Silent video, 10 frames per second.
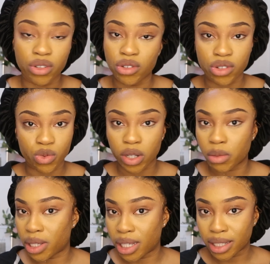You just want to
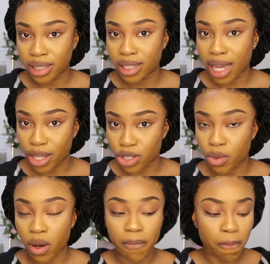be as
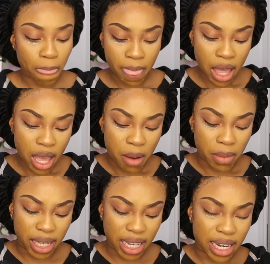you are.
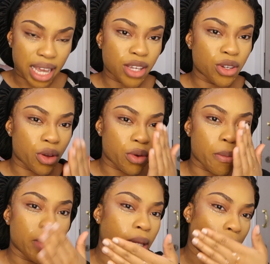But yeah, like, you know,
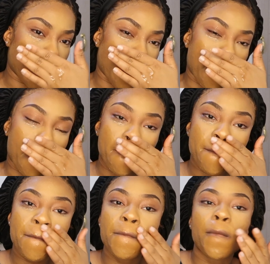meeting a guy,
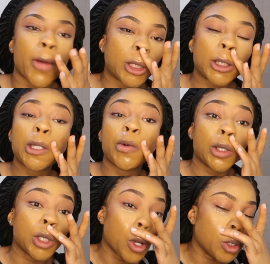we're just
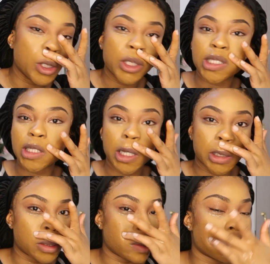good, only just getting
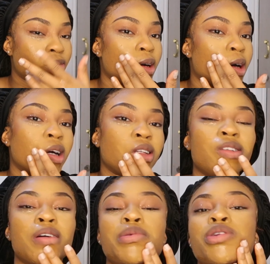to know each other, and
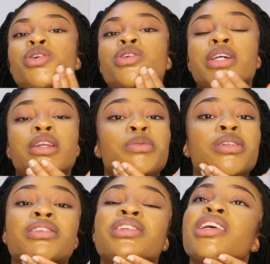you let me know you're
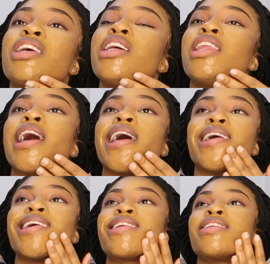celibate.
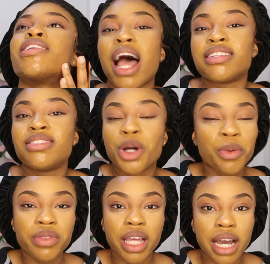Like, I
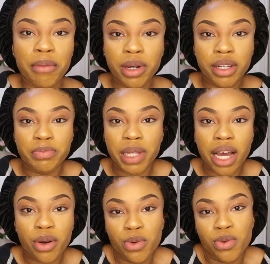don't think I'm gonna be
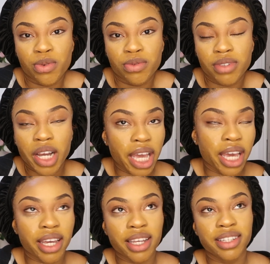that cool,
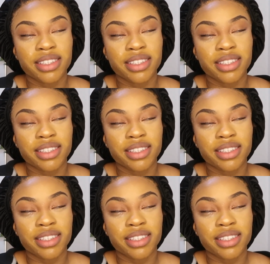okay?